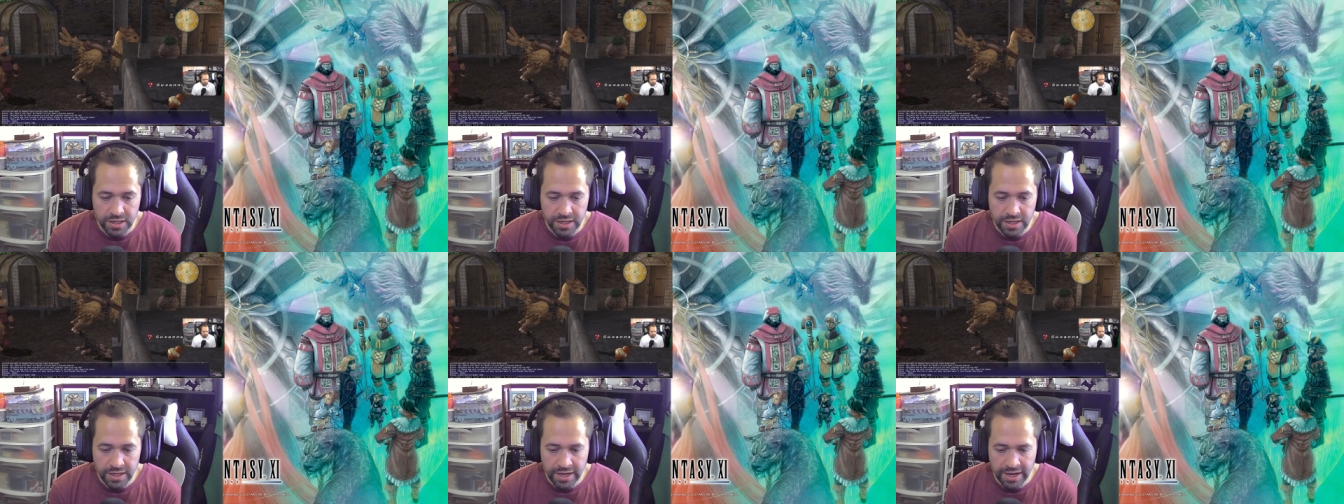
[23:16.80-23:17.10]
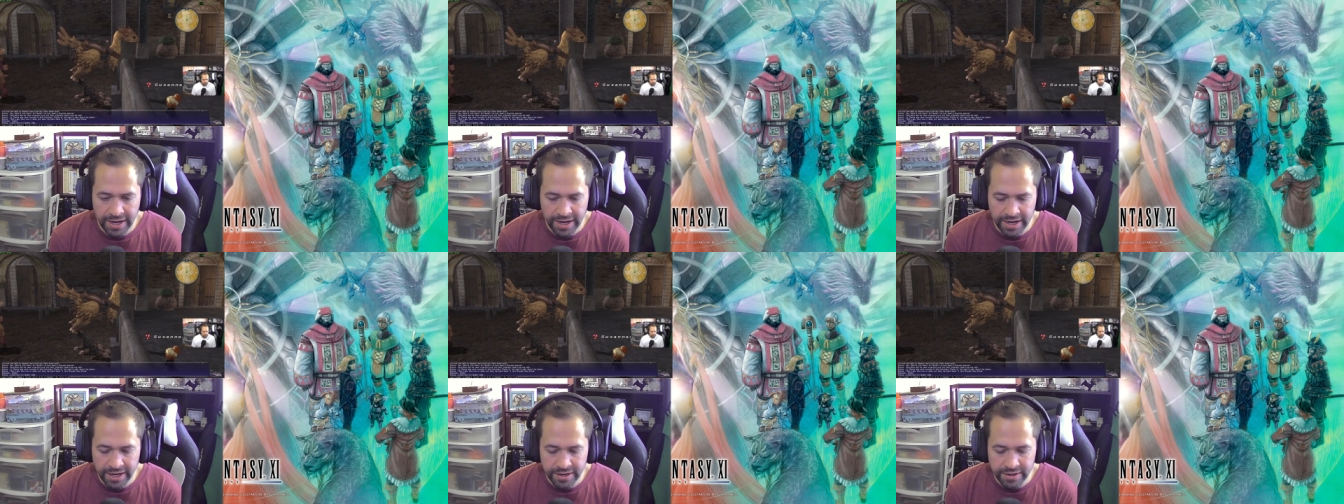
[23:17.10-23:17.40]

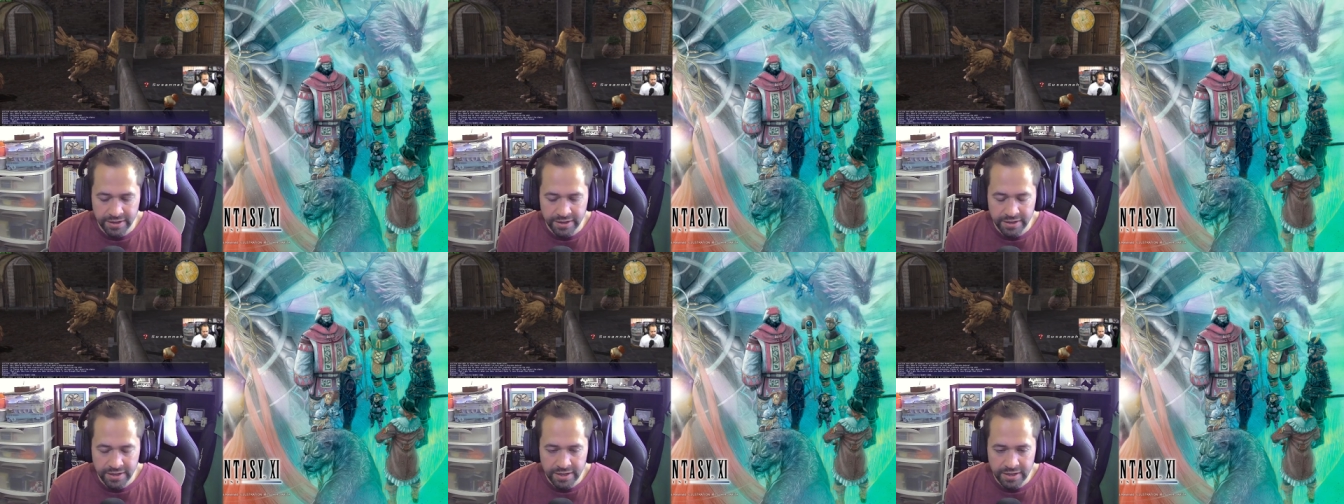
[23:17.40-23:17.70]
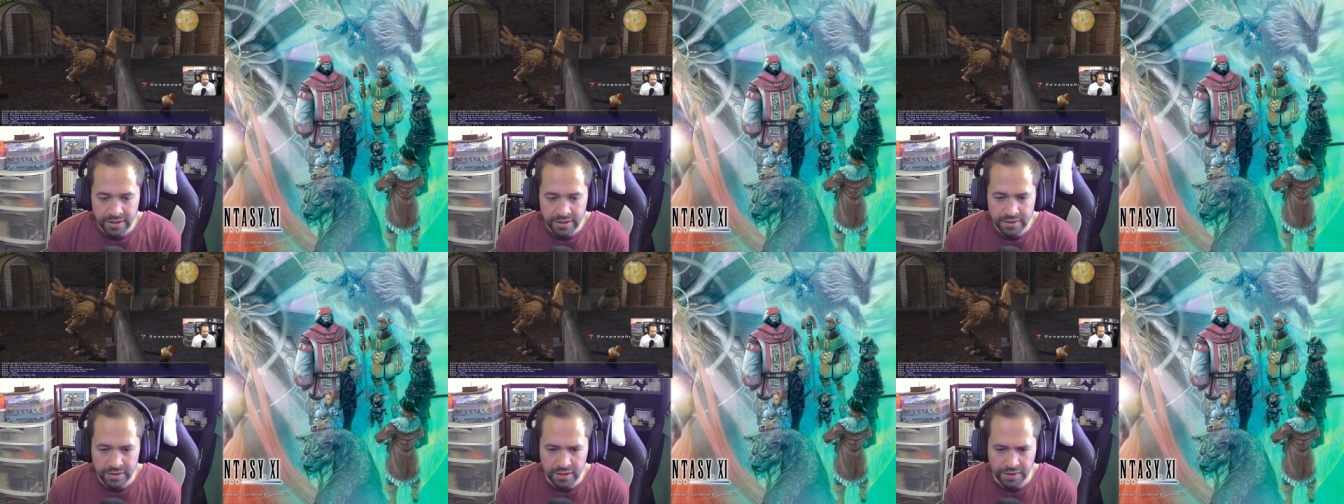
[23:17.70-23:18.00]
and
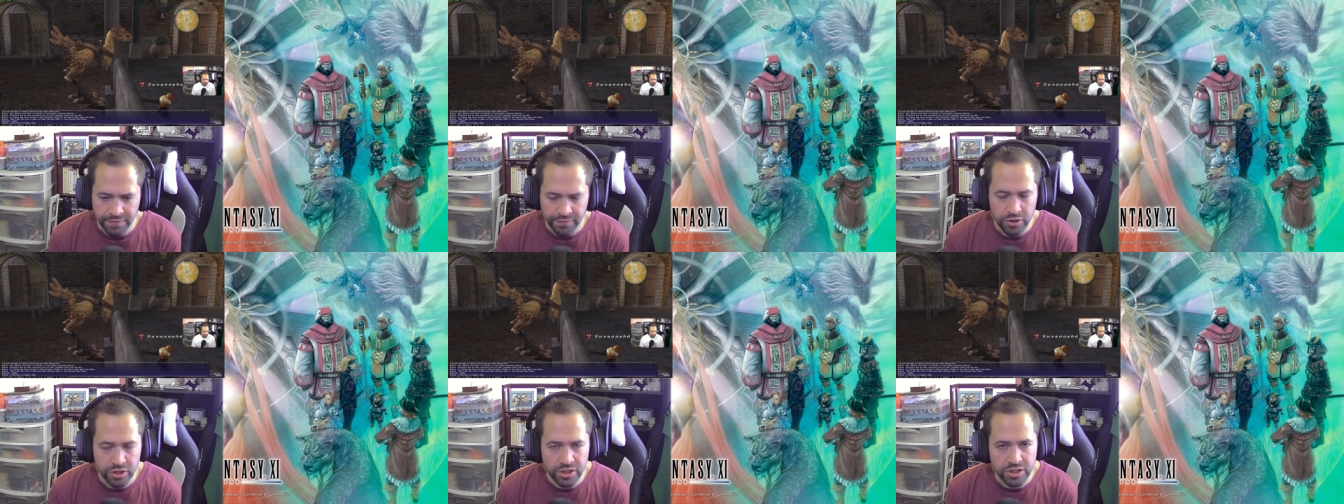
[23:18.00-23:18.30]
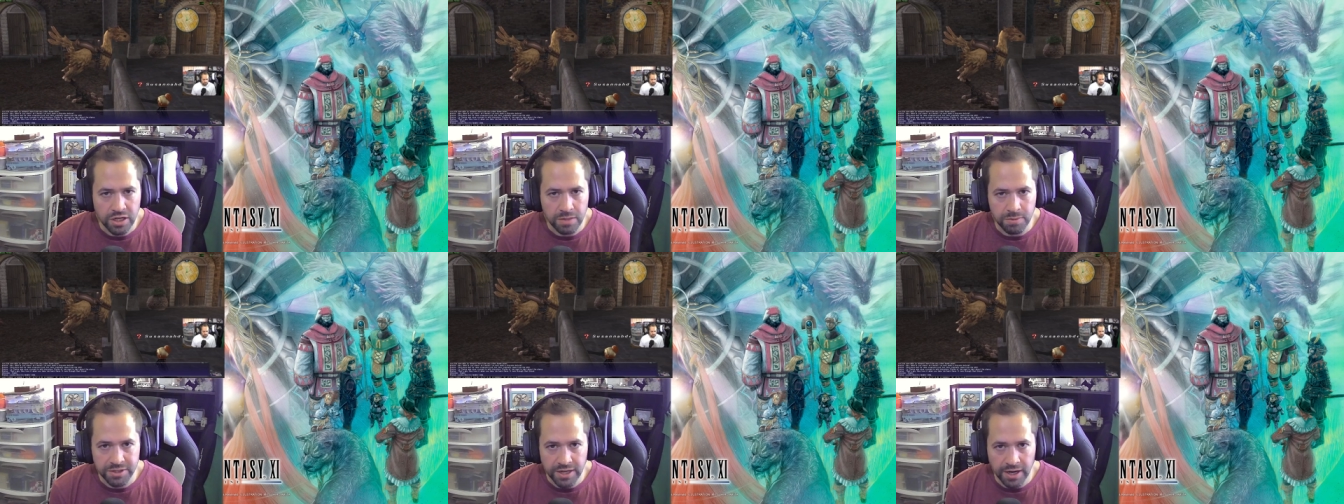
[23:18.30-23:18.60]
the first
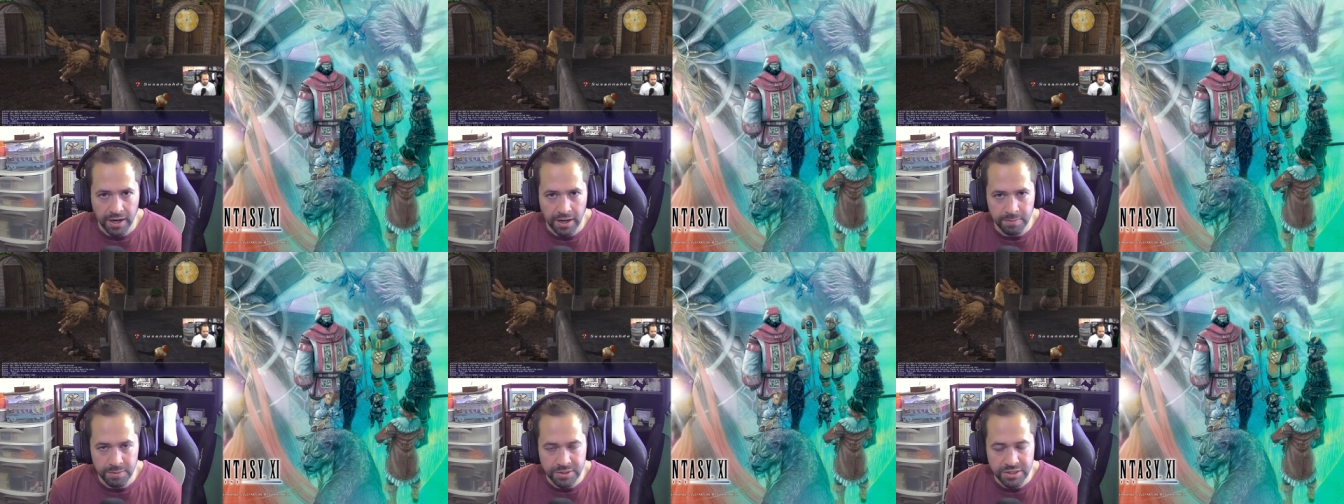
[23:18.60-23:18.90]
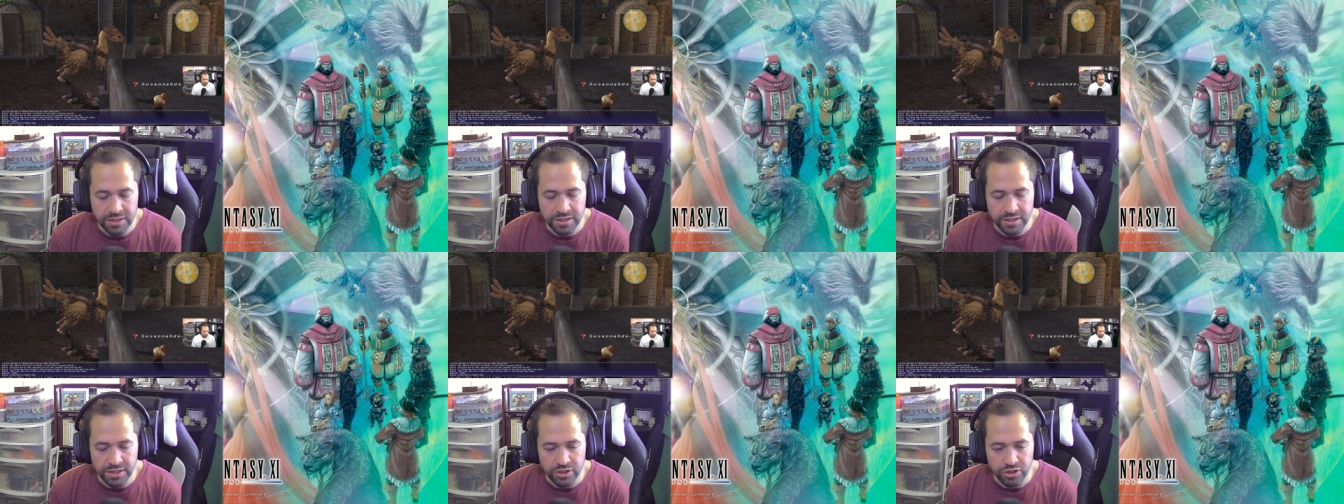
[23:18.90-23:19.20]
couple times
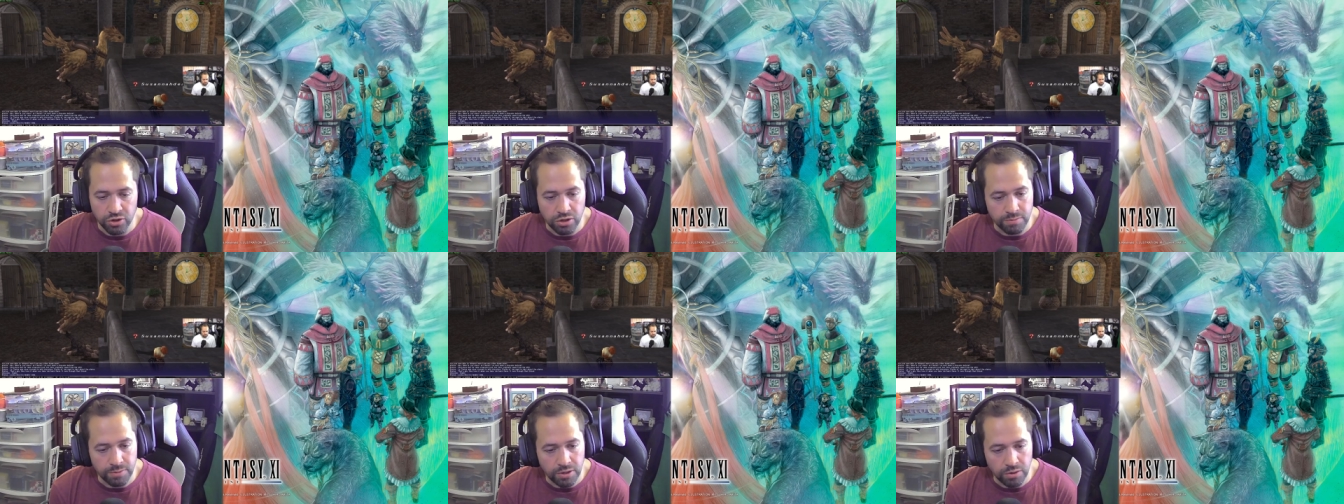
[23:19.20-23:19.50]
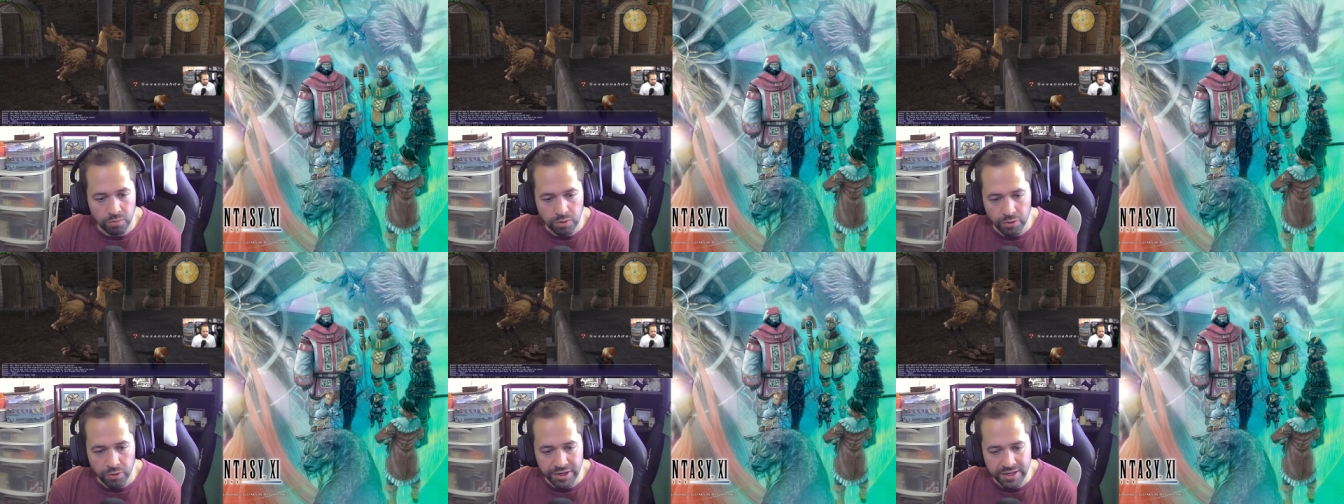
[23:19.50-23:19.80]
the
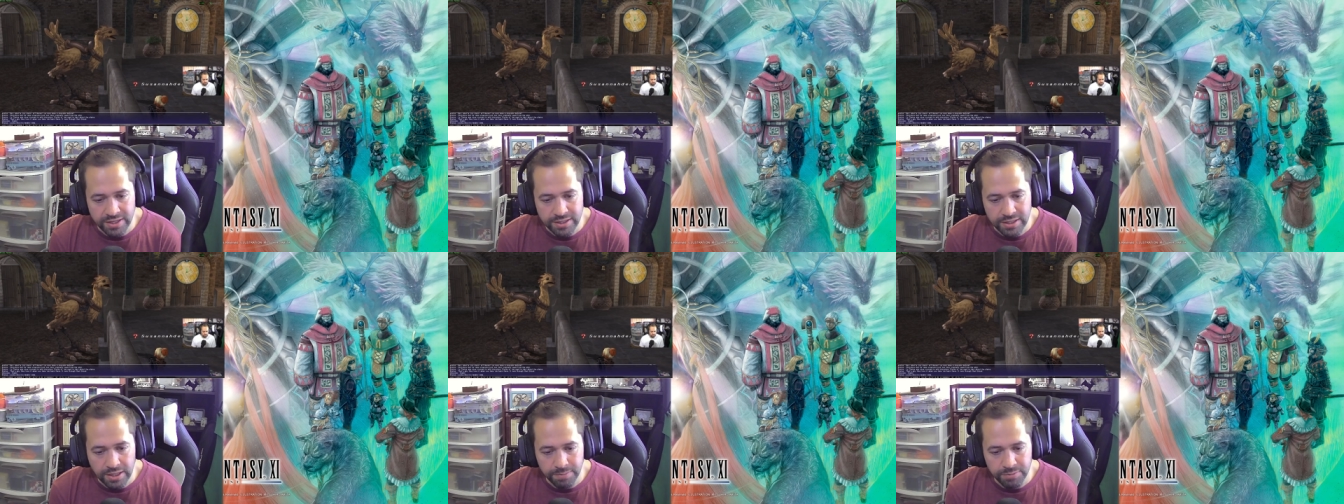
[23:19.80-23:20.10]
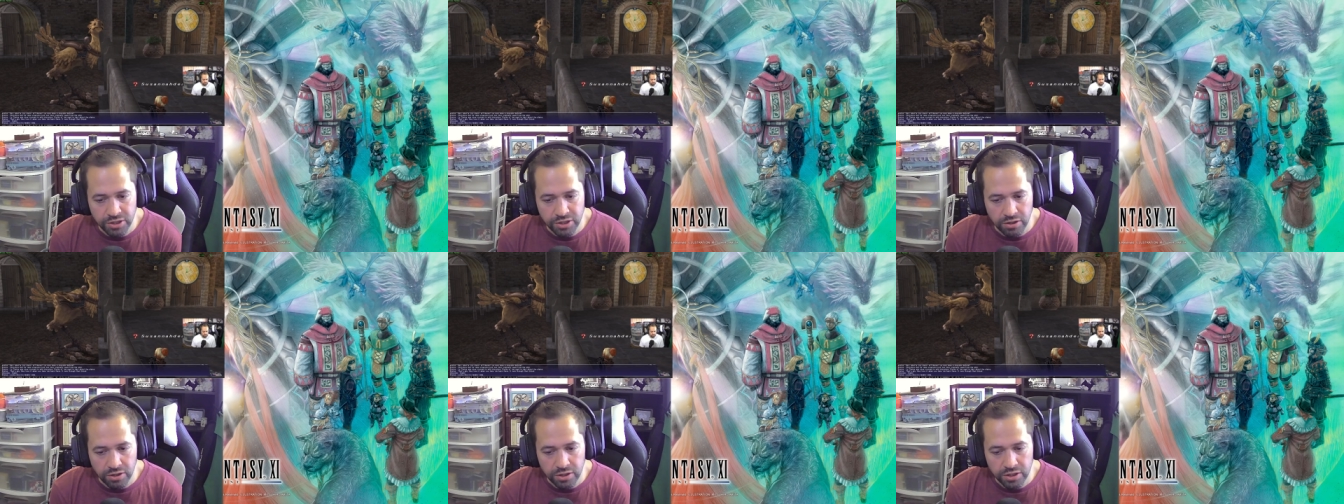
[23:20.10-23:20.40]
Chocobo won't
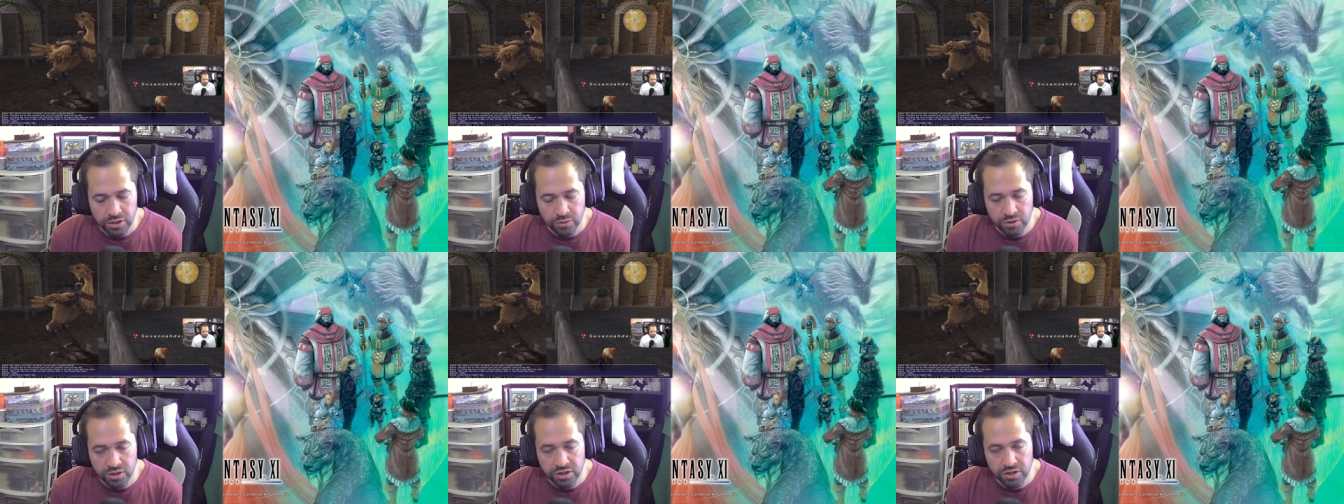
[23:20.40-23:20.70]
accept your